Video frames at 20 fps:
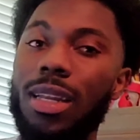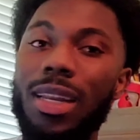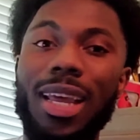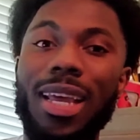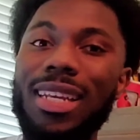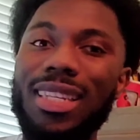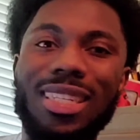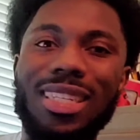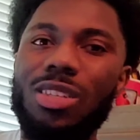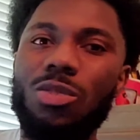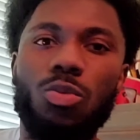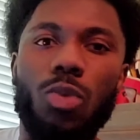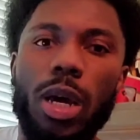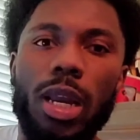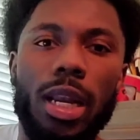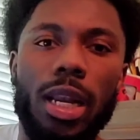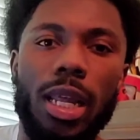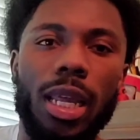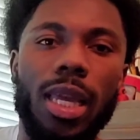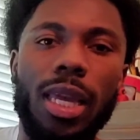It's just
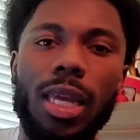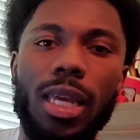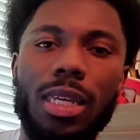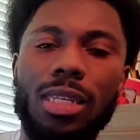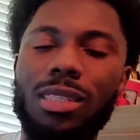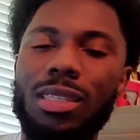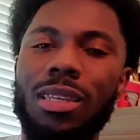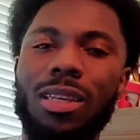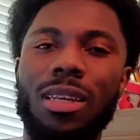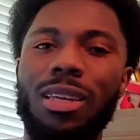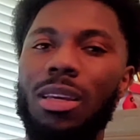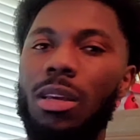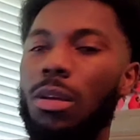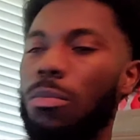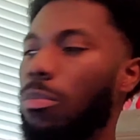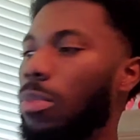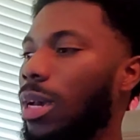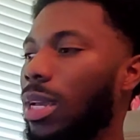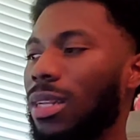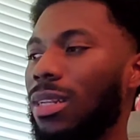what it is.
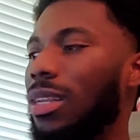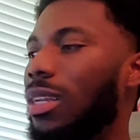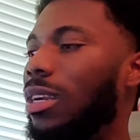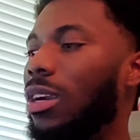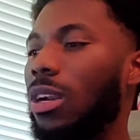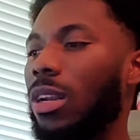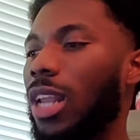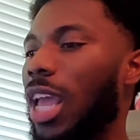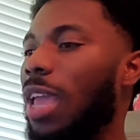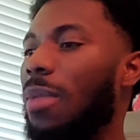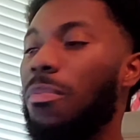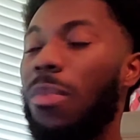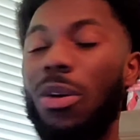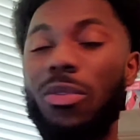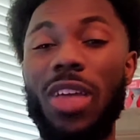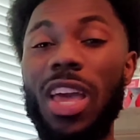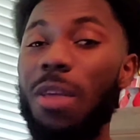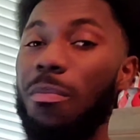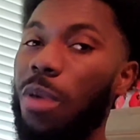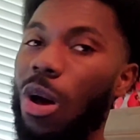But the girl, they
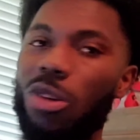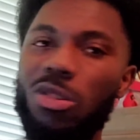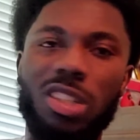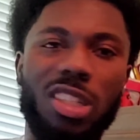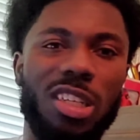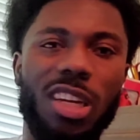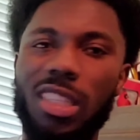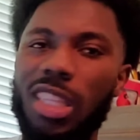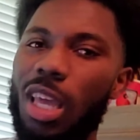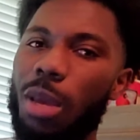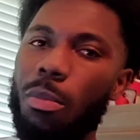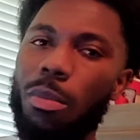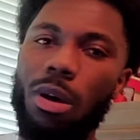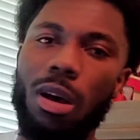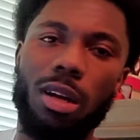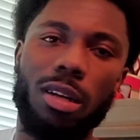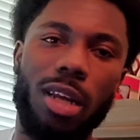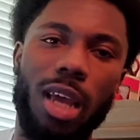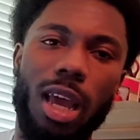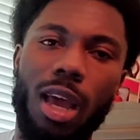both they both shut that
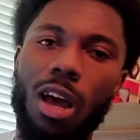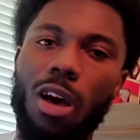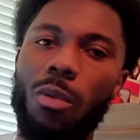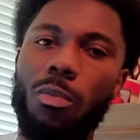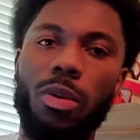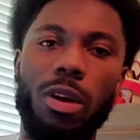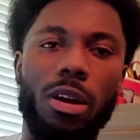mug down.